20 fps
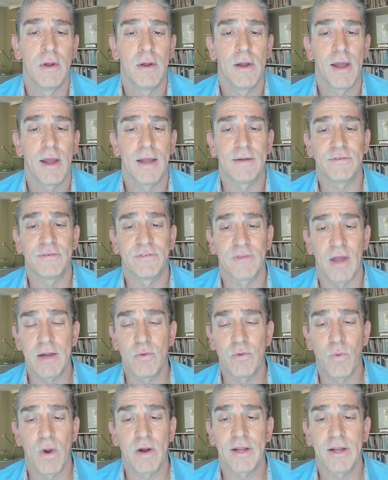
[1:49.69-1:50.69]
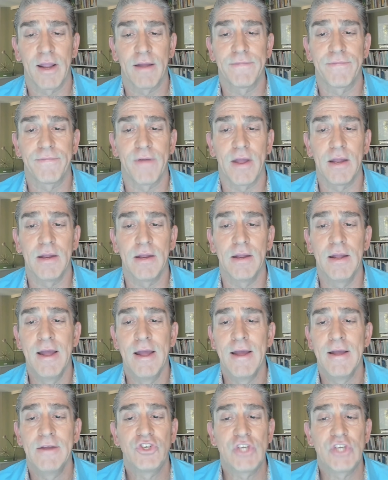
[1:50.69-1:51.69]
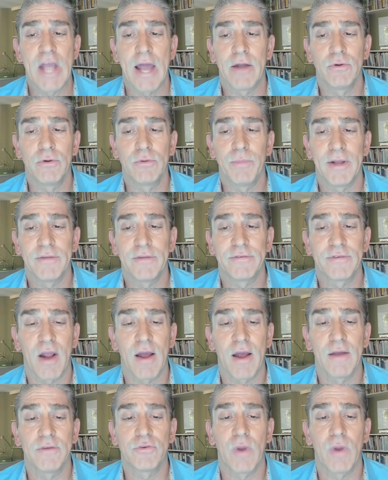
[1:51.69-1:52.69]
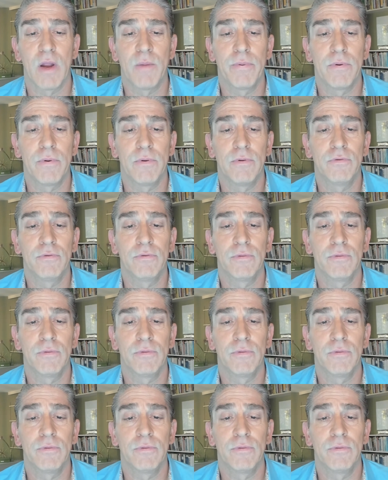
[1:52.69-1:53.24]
at a sidewalk cafe shadowed by skyscrapers,